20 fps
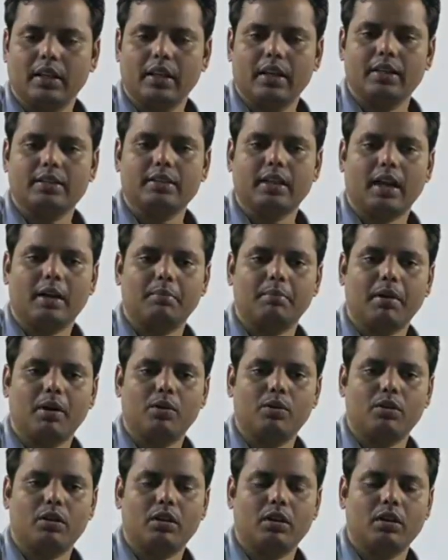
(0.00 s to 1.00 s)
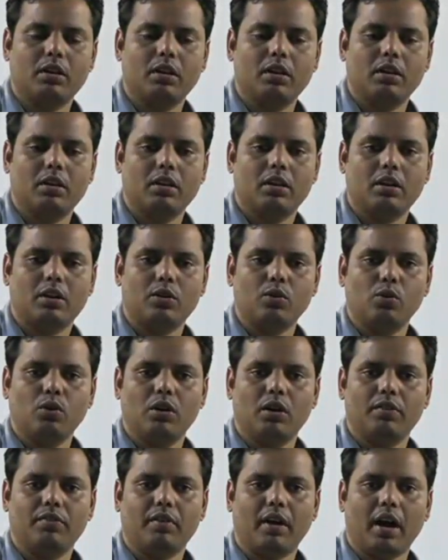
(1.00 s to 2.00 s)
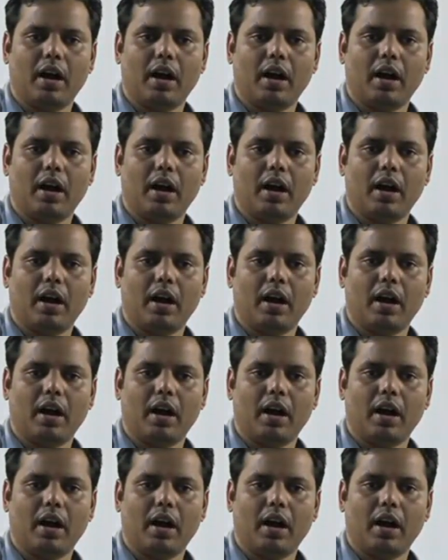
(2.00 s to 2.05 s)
is about role of